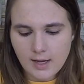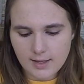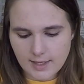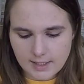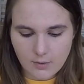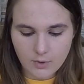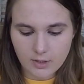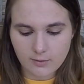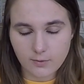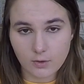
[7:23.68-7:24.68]
And that's how we're
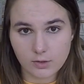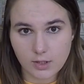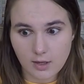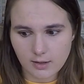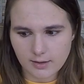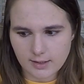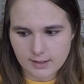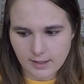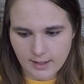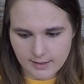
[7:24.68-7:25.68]
going to fold all of
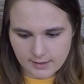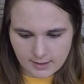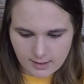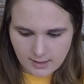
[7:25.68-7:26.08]
these lines.